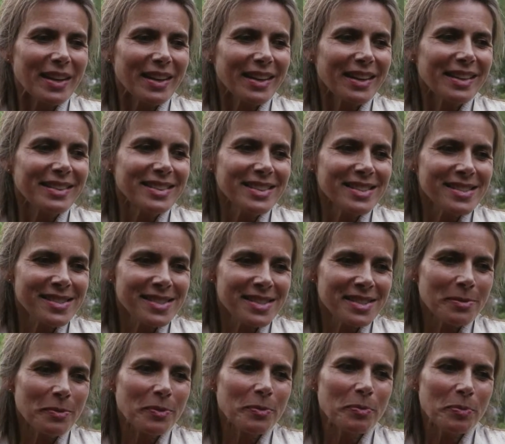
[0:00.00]
it is
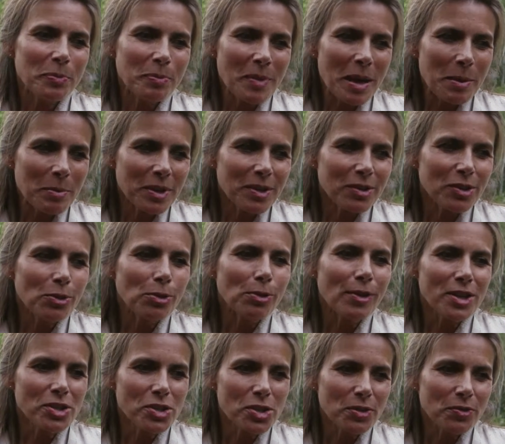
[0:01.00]
maybe the
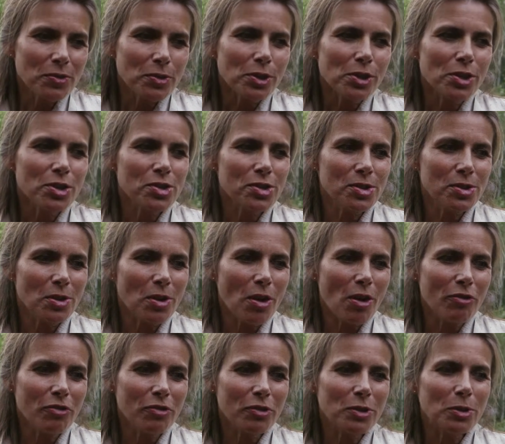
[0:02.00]
Croatian version
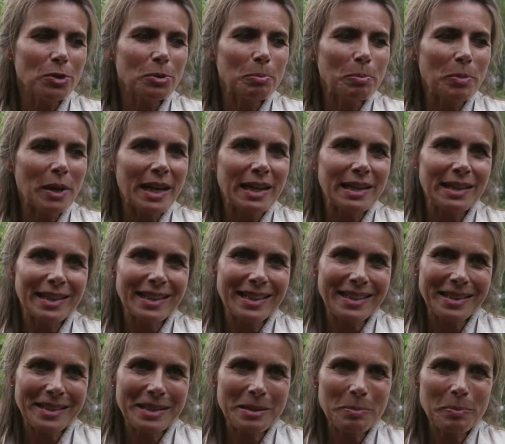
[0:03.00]
of Goodbye
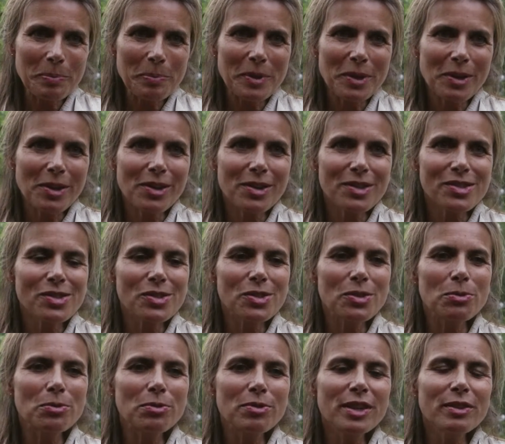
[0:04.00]
Lenin, because
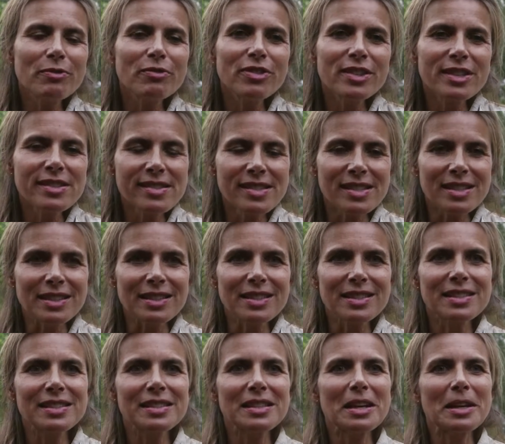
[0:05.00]
you
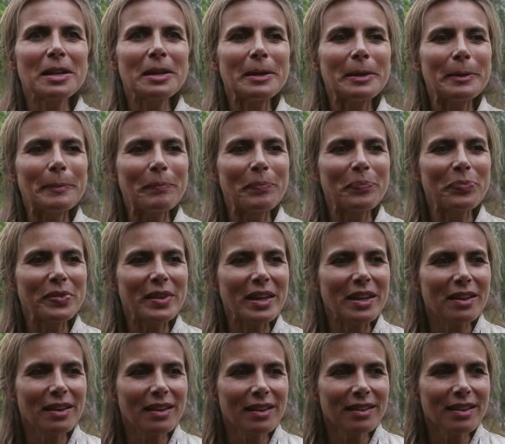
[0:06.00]
revisit
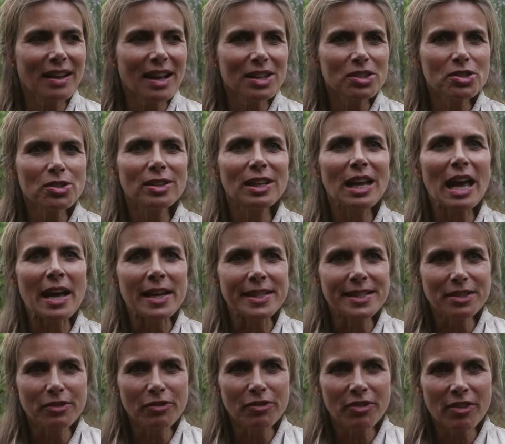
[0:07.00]
cultural
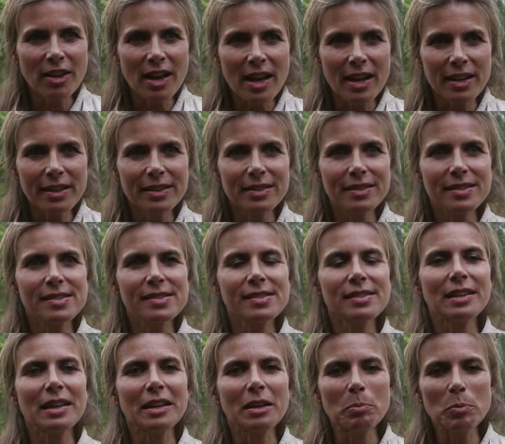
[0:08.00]

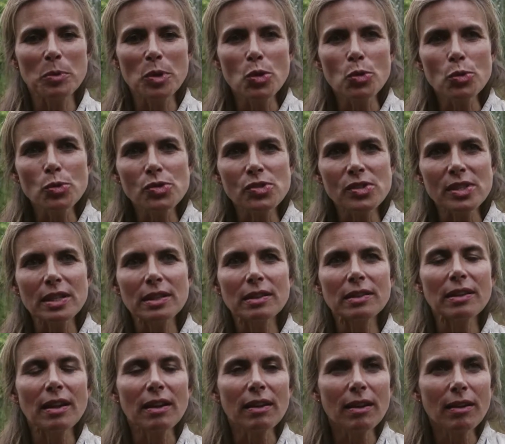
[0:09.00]
artifacts like
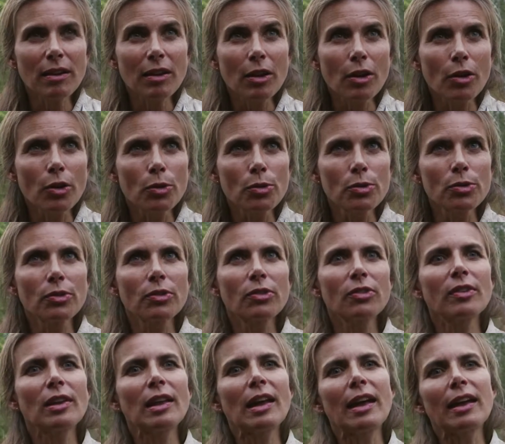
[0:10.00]
music, like
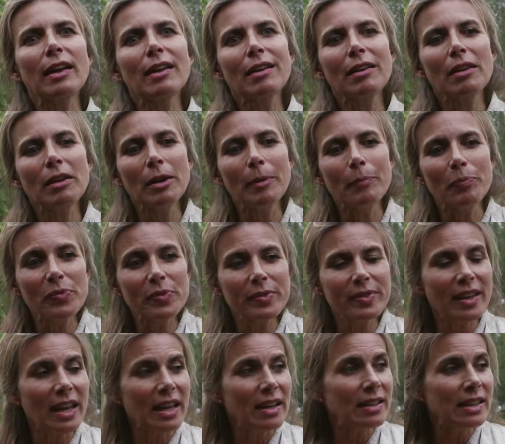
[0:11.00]
clothes, like
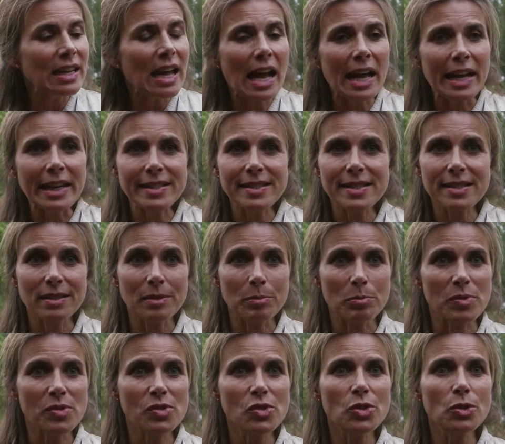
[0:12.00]
daily
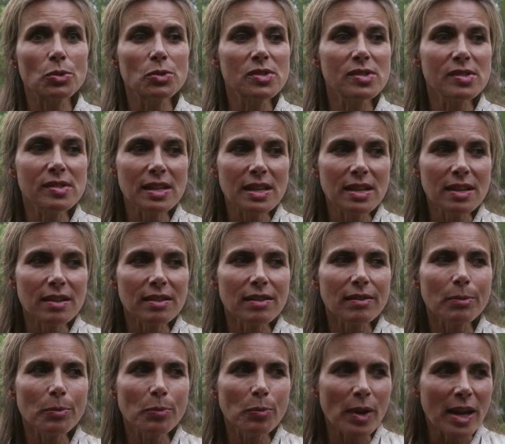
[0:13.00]
items. You see
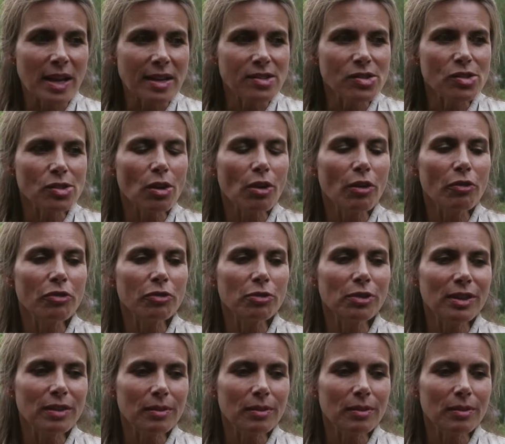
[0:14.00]
ways of